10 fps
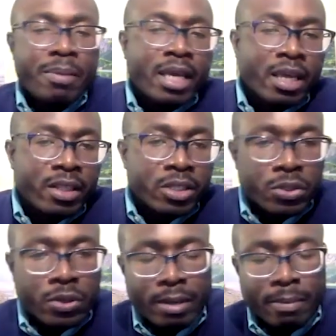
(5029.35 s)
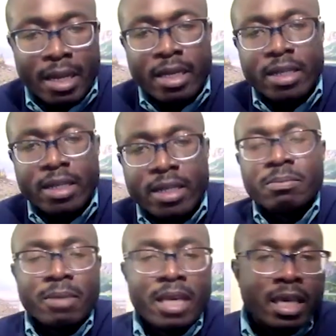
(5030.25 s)
making the solar
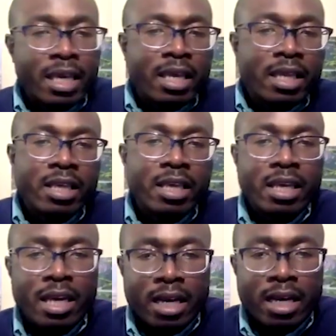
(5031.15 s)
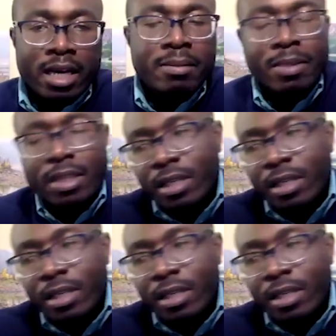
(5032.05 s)
panels making the, um,